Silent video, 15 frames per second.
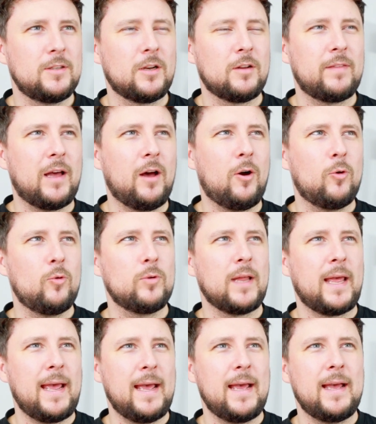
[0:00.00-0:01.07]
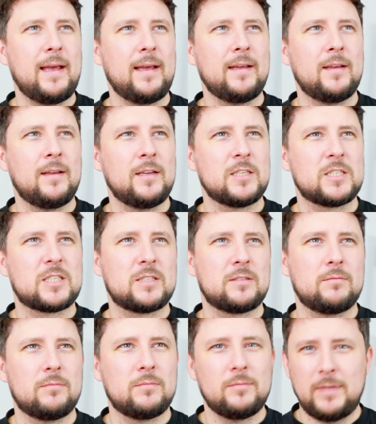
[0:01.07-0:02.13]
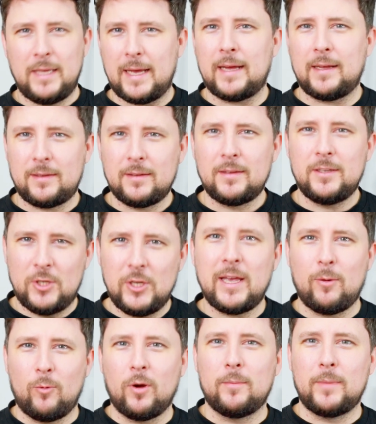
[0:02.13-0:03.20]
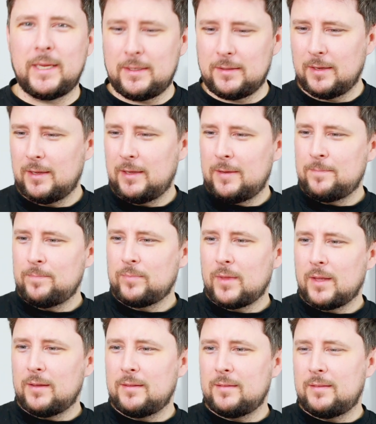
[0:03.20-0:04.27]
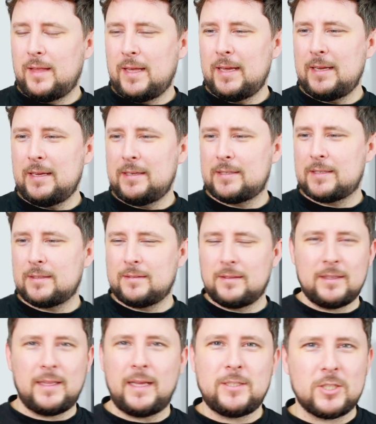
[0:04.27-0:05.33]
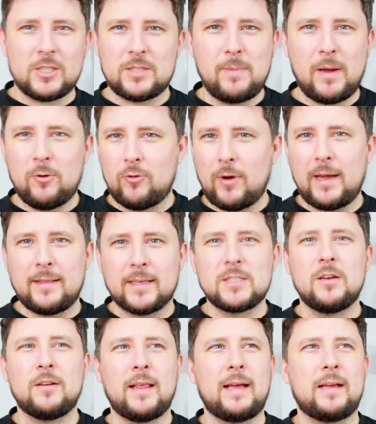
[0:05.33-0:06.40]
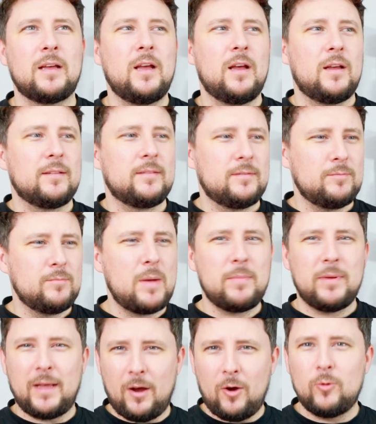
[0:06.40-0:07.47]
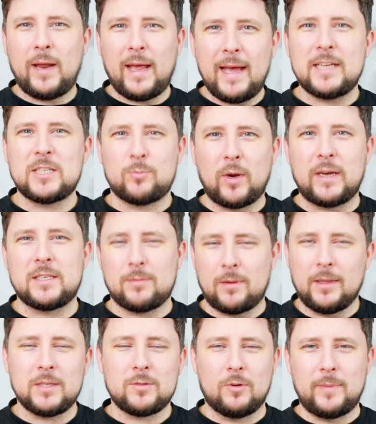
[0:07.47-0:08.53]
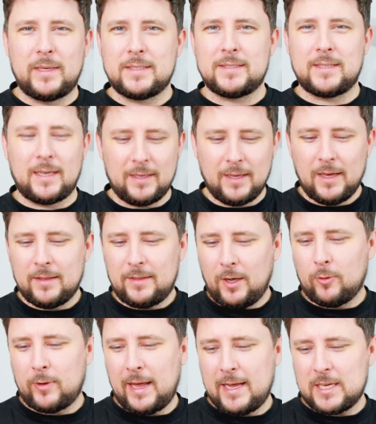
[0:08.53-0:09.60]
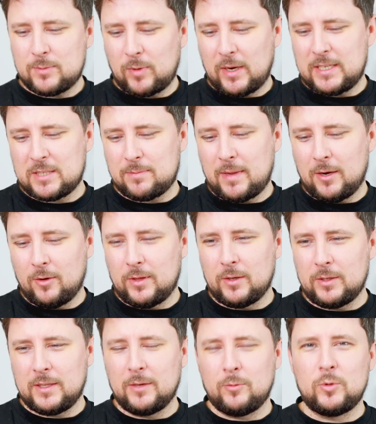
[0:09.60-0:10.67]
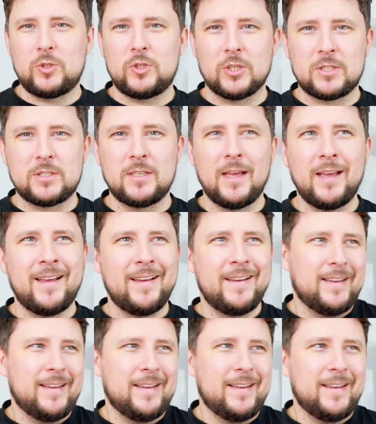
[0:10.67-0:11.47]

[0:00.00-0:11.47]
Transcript: None of that old hair, yeah, you get what I mean. These, they just smell great. There's none of that, remember that old hairspray smell, that's what I meant to say. The old hairspray smell that would just, I